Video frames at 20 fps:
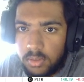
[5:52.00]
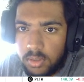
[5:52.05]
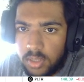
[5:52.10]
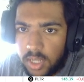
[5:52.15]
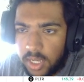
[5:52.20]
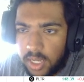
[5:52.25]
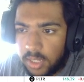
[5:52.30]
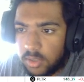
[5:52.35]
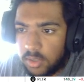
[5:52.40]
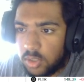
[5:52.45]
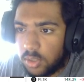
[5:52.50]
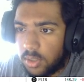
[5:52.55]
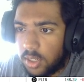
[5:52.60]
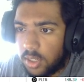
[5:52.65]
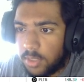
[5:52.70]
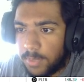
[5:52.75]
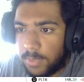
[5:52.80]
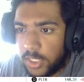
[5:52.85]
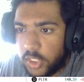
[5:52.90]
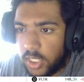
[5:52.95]
I can show it
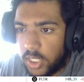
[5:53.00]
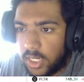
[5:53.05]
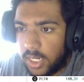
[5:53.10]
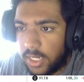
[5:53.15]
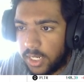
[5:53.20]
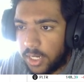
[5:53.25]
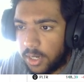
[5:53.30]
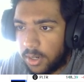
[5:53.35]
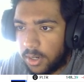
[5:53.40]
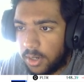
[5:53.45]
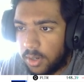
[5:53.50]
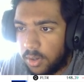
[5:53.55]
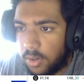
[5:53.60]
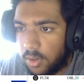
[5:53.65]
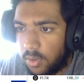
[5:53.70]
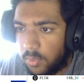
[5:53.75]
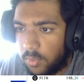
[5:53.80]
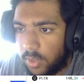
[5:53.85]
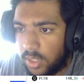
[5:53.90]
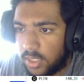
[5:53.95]
on my trend line here,
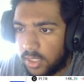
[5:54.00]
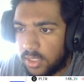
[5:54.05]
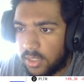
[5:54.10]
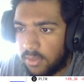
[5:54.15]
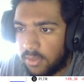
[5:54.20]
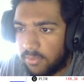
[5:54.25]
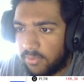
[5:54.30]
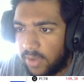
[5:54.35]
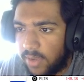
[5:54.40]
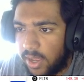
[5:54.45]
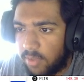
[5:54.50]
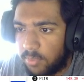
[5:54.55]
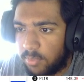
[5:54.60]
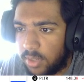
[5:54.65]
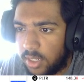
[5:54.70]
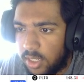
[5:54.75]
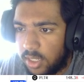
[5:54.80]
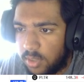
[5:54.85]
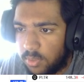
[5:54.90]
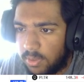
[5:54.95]
relative
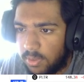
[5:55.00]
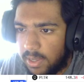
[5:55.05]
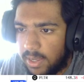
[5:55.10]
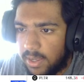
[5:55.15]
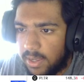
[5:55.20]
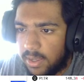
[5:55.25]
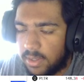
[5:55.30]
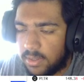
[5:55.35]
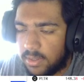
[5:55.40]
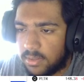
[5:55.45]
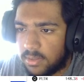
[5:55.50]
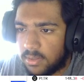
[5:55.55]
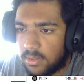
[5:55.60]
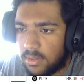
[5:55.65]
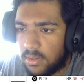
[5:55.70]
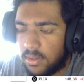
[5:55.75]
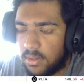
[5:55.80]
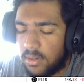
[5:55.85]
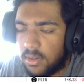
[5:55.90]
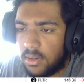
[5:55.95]
5-minute equal highs
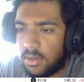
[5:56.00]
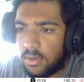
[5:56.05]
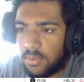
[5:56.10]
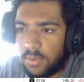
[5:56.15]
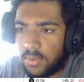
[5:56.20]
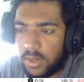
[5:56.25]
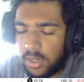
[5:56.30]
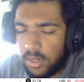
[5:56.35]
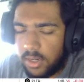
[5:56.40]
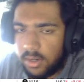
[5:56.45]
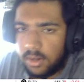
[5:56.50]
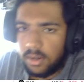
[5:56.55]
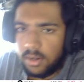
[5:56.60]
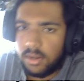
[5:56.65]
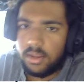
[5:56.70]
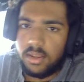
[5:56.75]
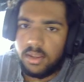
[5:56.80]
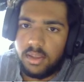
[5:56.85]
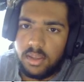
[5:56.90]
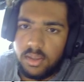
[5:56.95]
right here.
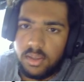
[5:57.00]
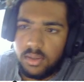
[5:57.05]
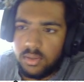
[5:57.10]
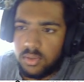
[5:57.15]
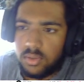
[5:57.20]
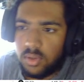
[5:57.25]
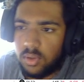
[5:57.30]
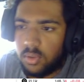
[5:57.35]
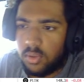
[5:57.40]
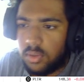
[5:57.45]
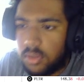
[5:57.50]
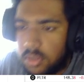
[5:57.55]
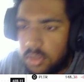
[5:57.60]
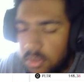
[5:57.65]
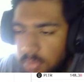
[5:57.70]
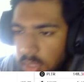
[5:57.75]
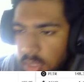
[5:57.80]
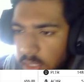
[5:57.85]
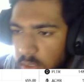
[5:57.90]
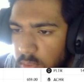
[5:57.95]
So
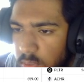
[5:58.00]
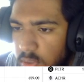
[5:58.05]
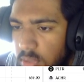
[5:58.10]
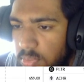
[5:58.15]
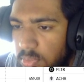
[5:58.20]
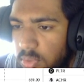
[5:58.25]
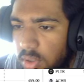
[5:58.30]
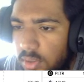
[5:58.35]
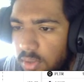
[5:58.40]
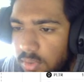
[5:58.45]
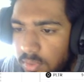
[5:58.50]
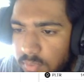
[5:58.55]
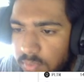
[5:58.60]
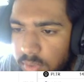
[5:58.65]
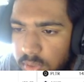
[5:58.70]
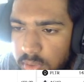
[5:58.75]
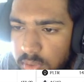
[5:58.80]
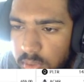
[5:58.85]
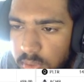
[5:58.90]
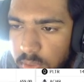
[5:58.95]
to me, this was a point of
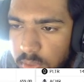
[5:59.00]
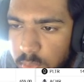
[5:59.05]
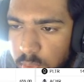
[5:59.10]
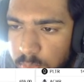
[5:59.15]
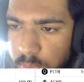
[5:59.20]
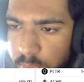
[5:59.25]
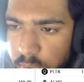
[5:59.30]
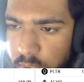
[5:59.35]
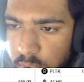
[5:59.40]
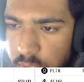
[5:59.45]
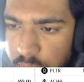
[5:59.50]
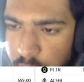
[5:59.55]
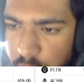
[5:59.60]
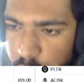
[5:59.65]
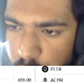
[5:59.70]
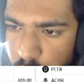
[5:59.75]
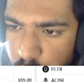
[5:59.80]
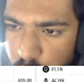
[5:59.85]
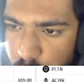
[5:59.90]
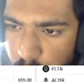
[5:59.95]
reversal. This was a point of change
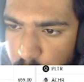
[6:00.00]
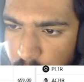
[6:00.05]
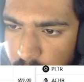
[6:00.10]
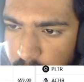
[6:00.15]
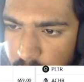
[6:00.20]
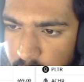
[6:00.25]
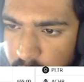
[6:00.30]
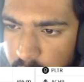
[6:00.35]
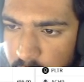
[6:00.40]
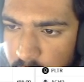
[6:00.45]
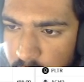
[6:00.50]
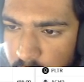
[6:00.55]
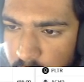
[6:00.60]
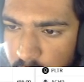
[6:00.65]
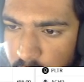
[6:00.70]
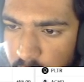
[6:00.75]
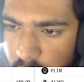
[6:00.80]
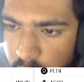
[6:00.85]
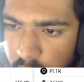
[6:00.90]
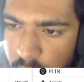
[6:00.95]
in trend.
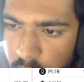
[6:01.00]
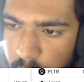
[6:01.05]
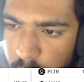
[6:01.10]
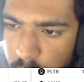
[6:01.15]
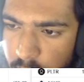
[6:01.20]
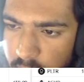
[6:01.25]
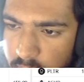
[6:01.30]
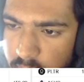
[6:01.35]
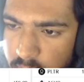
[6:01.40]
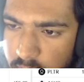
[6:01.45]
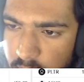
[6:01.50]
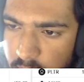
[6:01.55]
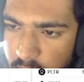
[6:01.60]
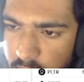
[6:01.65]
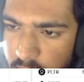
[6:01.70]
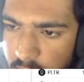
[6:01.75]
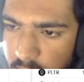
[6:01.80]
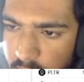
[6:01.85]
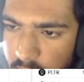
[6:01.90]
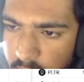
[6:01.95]
We
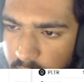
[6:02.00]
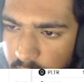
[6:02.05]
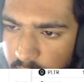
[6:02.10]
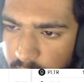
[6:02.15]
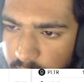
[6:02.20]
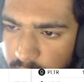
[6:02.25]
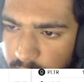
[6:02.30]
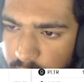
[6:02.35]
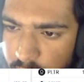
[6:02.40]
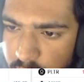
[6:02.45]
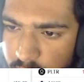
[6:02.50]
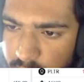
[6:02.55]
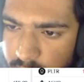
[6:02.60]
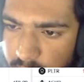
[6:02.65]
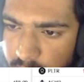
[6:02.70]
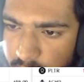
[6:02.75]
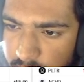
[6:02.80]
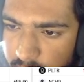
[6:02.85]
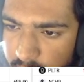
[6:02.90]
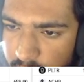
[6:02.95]
did get a inverse
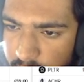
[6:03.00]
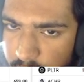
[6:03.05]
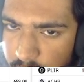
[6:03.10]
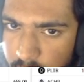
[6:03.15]
fair value